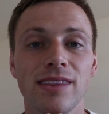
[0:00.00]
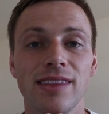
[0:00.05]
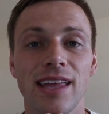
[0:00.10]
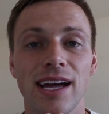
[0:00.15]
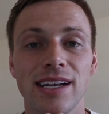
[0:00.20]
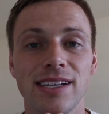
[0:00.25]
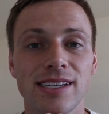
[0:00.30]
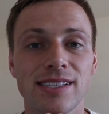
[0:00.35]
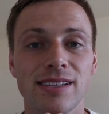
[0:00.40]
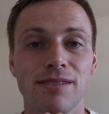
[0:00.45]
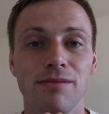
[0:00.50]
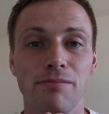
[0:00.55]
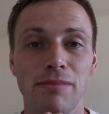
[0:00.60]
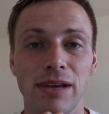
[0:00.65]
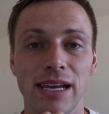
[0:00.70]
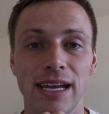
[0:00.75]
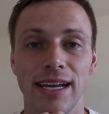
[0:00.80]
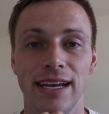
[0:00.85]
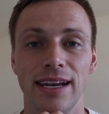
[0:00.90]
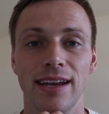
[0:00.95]
that doesn't
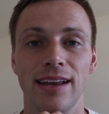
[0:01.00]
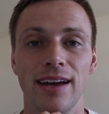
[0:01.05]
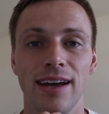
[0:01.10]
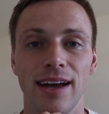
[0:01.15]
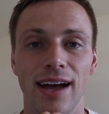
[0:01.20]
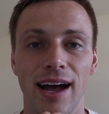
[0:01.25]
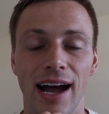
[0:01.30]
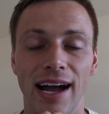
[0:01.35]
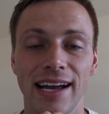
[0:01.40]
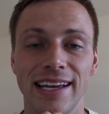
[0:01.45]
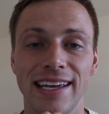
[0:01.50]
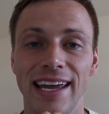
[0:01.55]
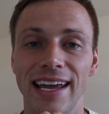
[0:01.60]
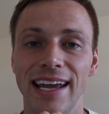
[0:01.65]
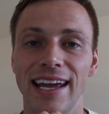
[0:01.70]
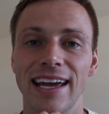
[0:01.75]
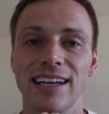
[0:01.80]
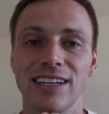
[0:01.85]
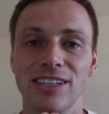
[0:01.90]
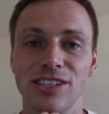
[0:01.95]
mean I
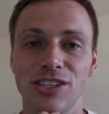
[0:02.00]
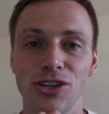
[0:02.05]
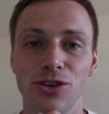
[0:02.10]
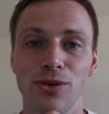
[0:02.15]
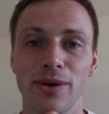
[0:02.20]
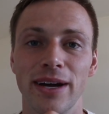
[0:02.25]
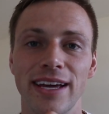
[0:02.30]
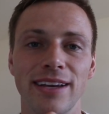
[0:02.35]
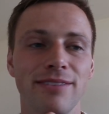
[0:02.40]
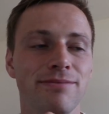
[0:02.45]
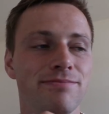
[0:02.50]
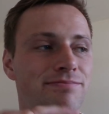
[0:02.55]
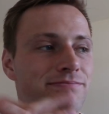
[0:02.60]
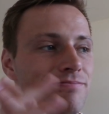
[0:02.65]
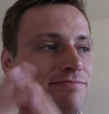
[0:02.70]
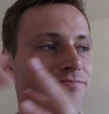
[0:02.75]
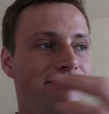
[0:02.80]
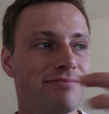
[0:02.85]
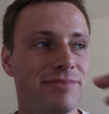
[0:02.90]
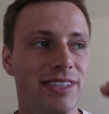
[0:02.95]
can't do it,
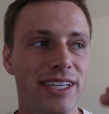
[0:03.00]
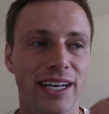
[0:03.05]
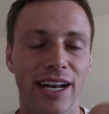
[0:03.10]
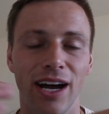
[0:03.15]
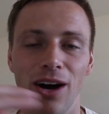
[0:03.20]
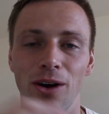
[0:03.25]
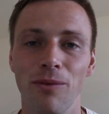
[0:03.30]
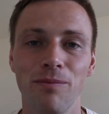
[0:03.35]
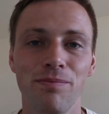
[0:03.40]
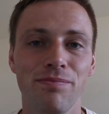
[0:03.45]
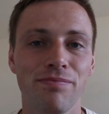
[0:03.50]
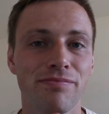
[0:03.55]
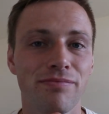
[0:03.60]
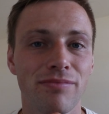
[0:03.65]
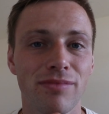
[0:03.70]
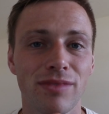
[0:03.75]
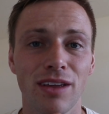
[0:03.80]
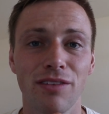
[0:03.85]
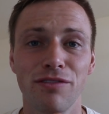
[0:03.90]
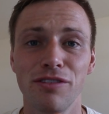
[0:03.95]
you know,
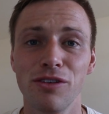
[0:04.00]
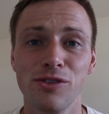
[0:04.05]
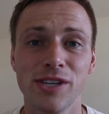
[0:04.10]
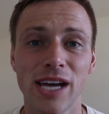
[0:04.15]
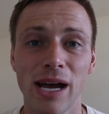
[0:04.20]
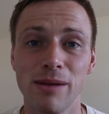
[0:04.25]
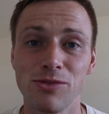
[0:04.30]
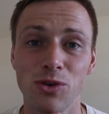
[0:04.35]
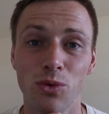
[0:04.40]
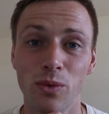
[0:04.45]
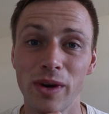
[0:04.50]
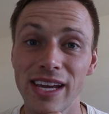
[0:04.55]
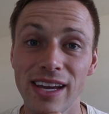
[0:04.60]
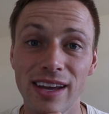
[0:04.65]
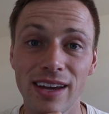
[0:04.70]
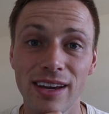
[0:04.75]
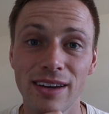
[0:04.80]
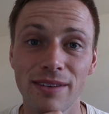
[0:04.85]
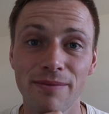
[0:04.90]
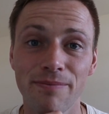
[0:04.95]
a few times a
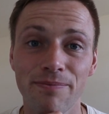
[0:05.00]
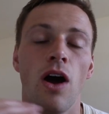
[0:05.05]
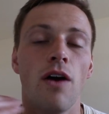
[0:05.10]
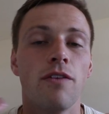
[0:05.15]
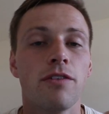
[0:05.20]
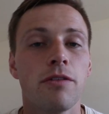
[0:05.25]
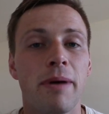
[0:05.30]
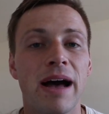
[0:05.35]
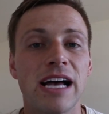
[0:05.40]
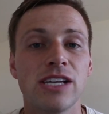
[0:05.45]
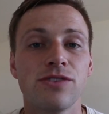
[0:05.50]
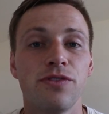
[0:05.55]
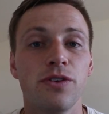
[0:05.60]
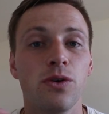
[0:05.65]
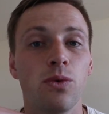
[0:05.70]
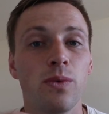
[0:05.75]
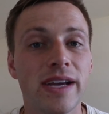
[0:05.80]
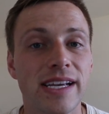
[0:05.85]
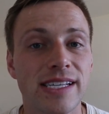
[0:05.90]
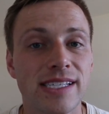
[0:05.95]
week. Over the past
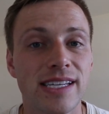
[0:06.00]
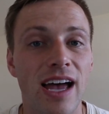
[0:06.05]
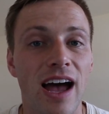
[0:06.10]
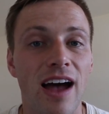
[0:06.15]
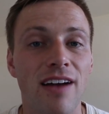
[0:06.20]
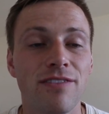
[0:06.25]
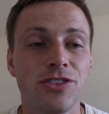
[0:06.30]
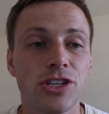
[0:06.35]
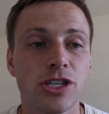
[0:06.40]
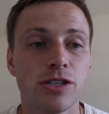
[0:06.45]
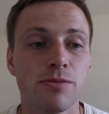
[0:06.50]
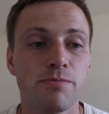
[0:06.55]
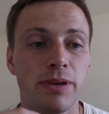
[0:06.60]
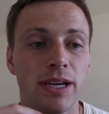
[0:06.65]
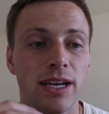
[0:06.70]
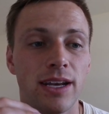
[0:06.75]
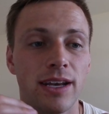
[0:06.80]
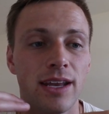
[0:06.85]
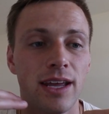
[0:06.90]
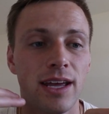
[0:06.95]
few weeks, I've just
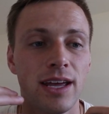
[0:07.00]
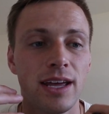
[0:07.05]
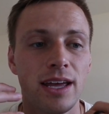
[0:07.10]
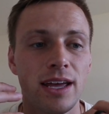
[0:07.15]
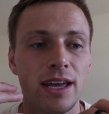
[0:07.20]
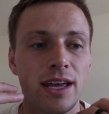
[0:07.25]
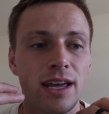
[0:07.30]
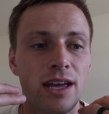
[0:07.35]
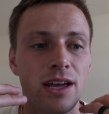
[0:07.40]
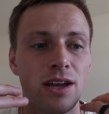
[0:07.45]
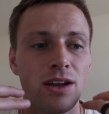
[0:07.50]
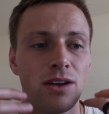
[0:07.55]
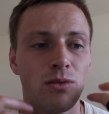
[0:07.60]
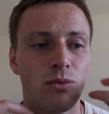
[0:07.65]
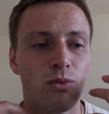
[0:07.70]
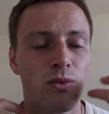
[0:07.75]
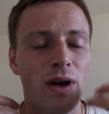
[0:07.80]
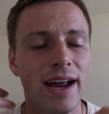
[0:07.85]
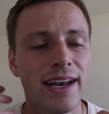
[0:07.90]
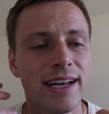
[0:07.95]
been
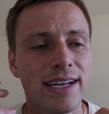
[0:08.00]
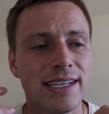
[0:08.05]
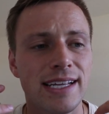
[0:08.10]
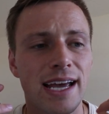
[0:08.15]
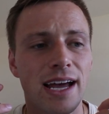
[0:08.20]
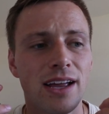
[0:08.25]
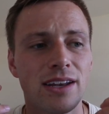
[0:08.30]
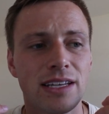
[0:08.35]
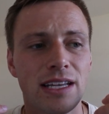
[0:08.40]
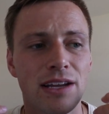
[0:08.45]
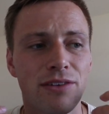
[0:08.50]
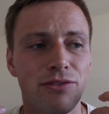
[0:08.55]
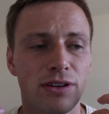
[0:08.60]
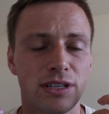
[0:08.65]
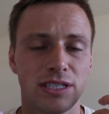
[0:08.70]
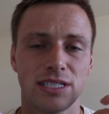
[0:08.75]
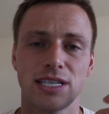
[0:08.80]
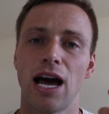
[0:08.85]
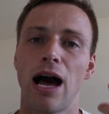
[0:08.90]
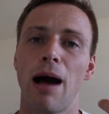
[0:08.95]
writing down
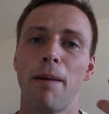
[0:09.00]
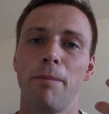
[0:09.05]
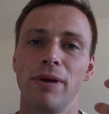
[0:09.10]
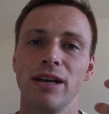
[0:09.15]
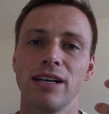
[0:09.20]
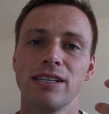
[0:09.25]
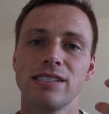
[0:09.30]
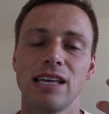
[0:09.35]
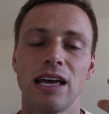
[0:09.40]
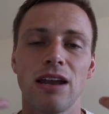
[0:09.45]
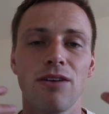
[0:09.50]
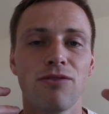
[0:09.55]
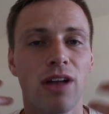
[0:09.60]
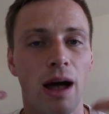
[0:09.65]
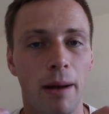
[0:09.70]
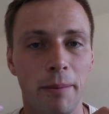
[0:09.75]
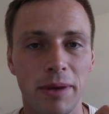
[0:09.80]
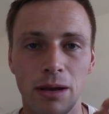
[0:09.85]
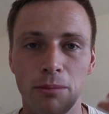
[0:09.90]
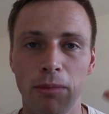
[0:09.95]
different topics that have
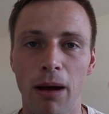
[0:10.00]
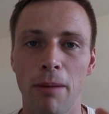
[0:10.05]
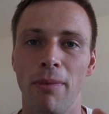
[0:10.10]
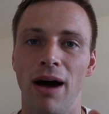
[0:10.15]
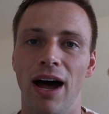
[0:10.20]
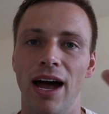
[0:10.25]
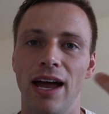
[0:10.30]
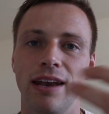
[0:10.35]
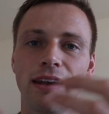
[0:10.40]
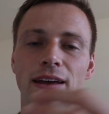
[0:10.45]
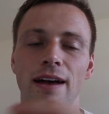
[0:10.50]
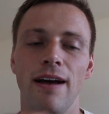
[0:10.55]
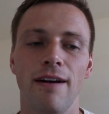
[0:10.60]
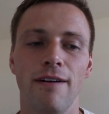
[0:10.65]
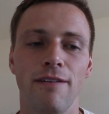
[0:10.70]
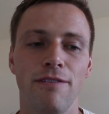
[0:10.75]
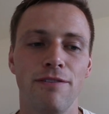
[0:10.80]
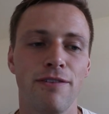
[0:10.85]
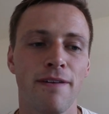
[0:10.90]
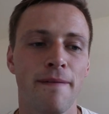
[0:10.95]
come into my mind
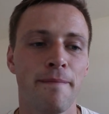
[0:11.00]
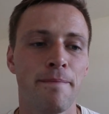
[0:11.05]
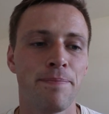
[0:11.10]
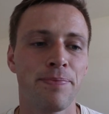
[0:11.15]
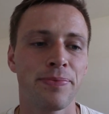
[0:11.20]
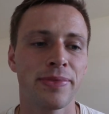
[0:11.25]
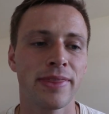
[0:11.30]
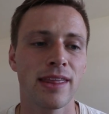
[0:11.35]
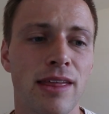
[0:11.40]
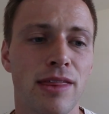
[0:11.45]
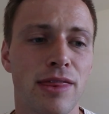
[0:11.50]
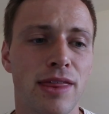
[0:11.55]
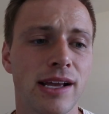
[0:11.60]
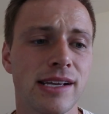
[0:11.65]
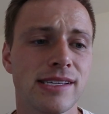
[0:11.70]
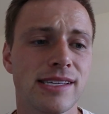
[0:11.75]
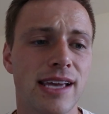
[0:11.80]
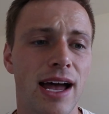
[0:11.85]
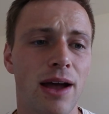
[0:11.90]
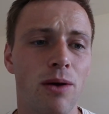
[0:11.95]
of
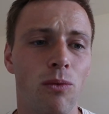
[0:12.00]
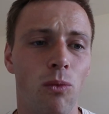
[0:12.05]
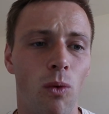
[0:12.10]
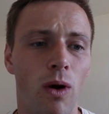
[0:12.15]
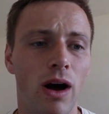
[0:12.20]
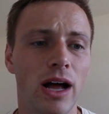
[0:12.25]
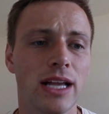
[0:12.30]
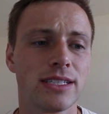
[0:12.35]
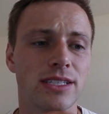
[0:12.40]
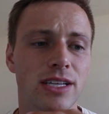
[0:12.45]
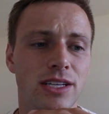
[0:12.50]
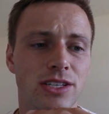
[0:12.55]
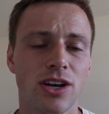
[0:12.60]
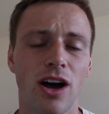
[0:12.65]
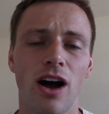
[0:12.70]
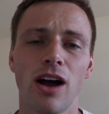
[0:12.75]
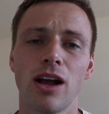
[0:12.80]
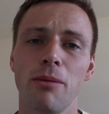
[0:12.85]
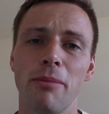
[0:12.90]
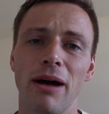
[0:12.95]
things I want to
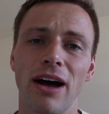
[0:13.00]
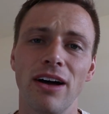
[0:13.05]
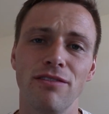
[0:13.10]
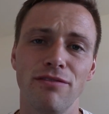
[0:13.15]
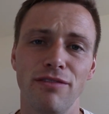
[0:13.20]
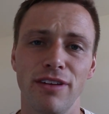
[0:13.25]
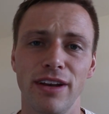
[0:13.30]
talk about in